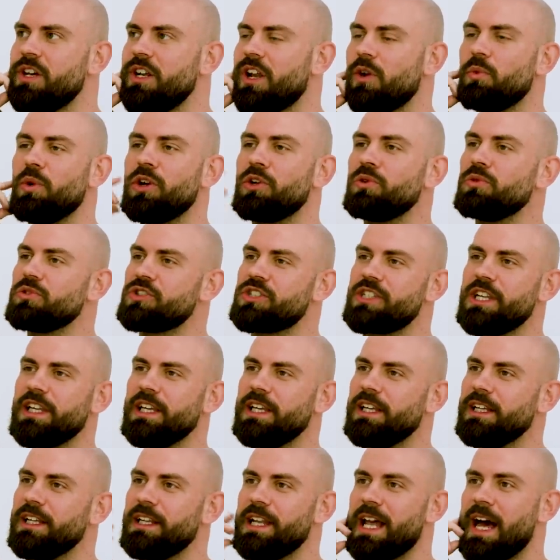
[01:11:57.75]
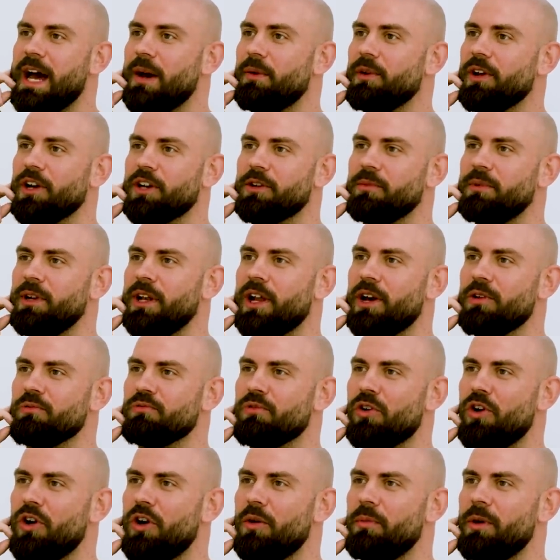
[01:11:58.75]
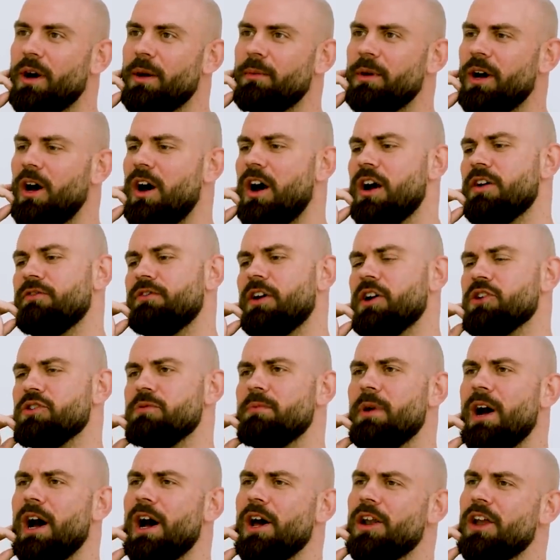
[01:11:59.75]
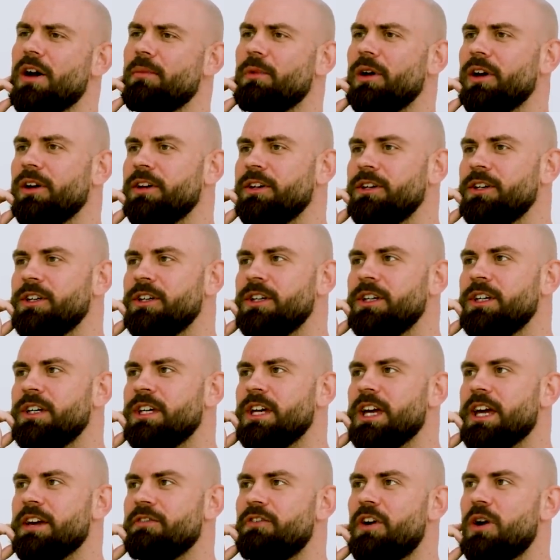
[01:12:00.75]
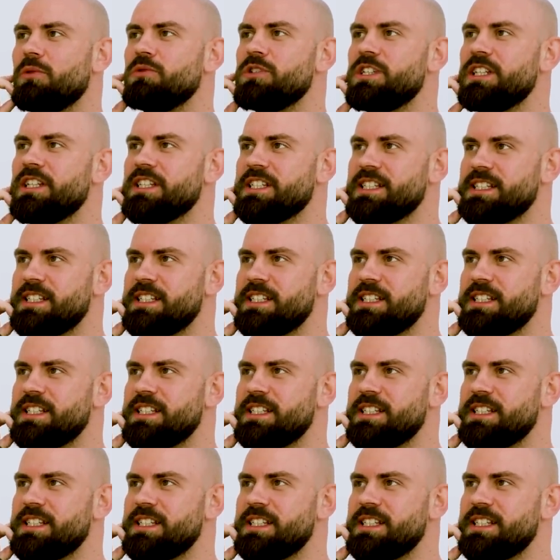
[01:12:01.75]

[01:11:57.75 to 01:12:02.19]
like we can all sit here now and I can be like, Rob, I'm a high value man. I'm a, if I was in a